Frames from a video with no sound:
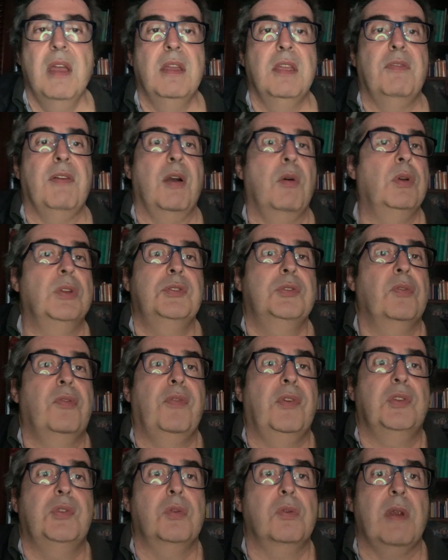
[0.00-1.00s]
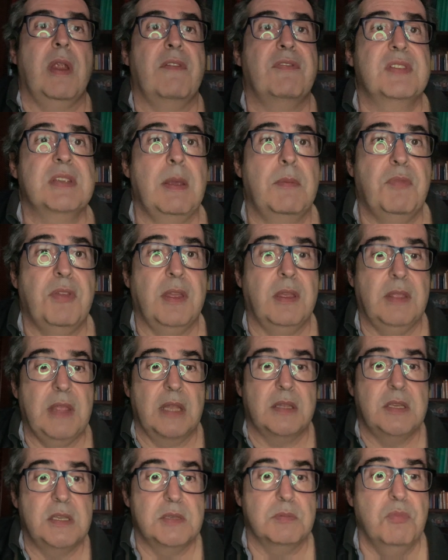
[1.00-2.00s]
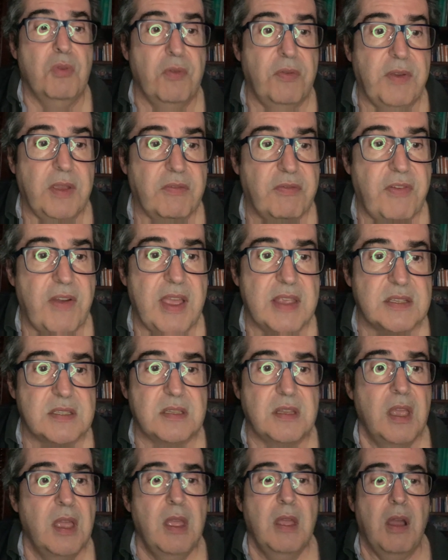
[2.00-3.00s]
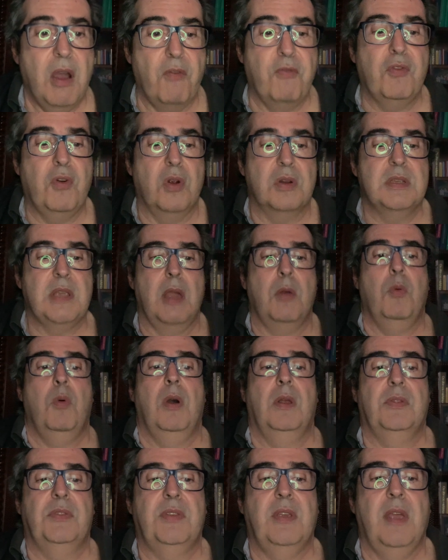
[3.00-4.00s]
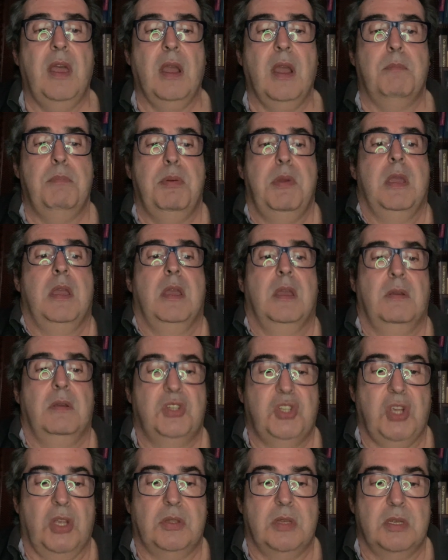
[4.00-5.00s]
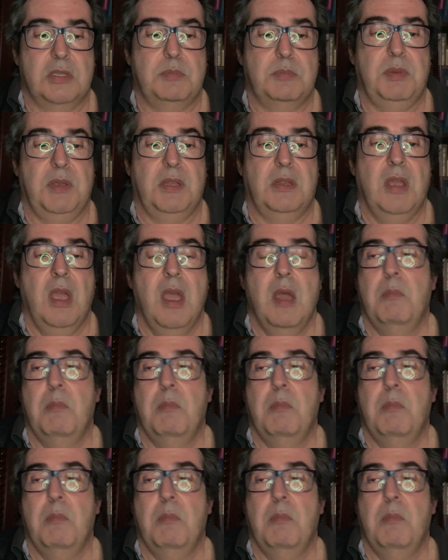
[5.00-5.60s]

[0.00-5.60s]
If I want to photograph something that is moving fast, of course I want a big shutter speed.